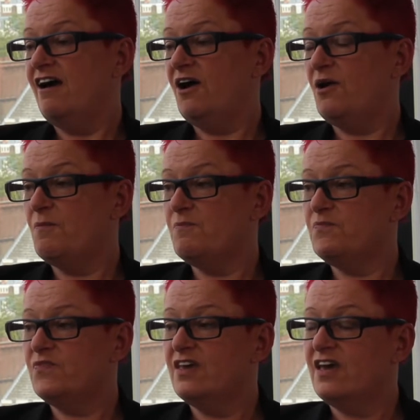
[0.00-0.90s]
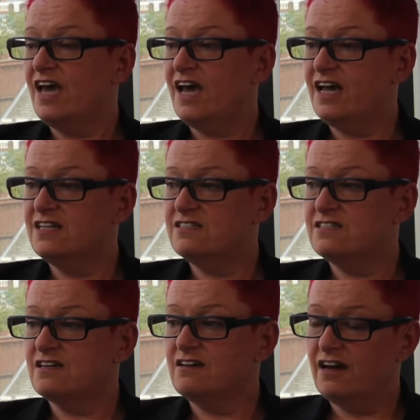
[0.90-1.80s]
right? And
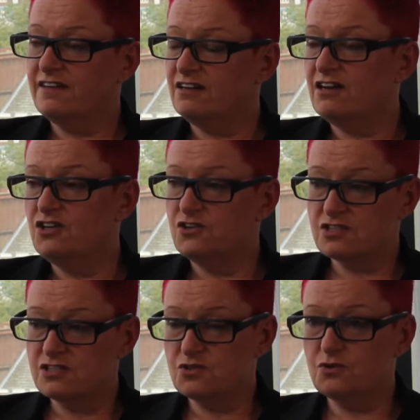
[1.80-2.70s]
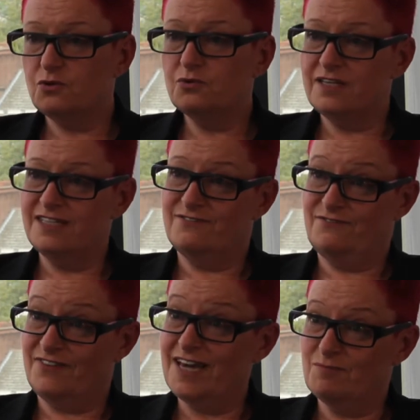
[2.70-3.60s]
then I looked and saw all these
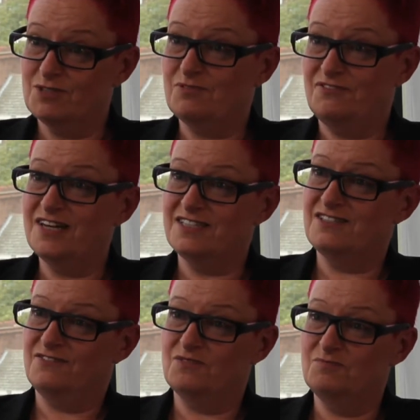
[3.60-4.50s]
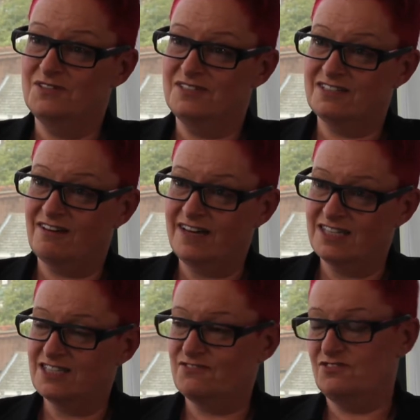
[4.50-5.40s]
famous professors of computer
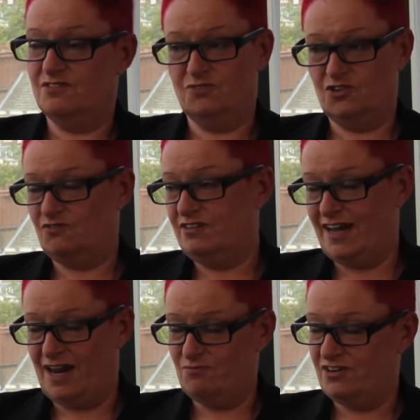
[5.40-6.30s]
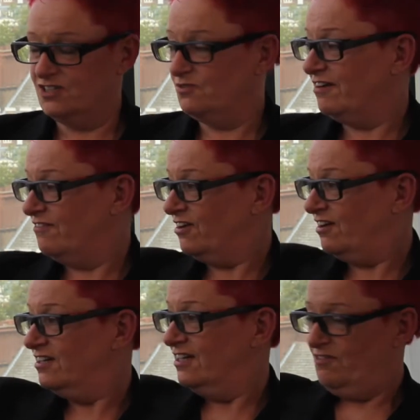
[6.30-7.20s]
science from Oxford, Cambridge,
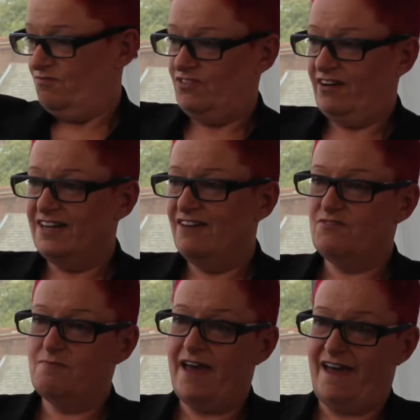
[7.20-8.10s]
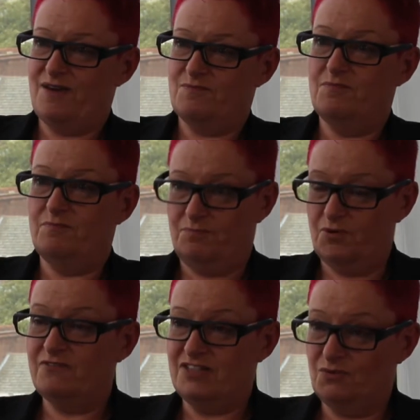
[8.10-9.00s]
wherever, that I'd never met,
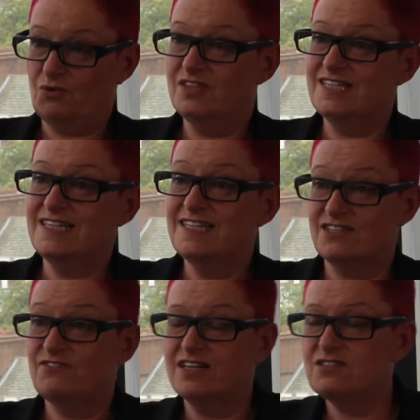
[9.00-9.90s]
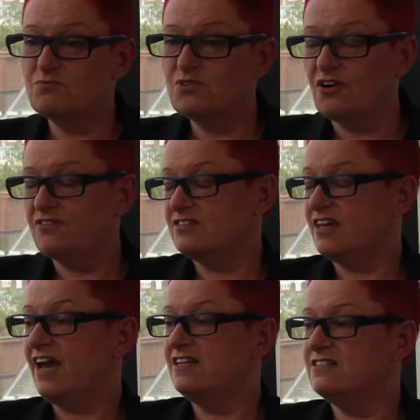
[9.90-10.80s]
but obviously were on this list of heads and profs.
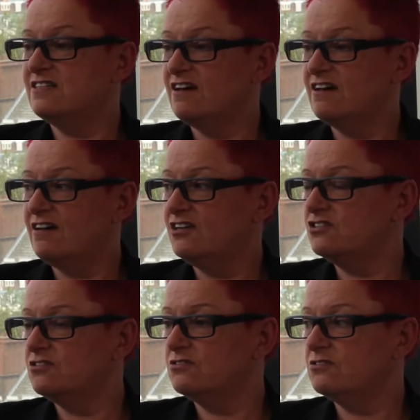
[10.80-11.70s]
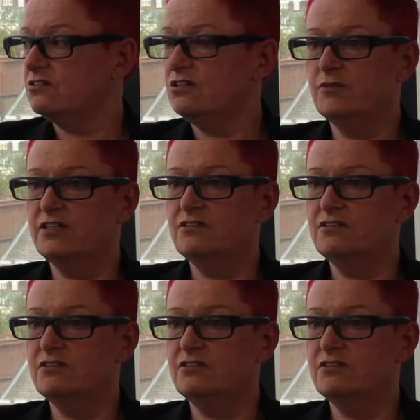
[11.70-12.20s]
And I just thought, oh my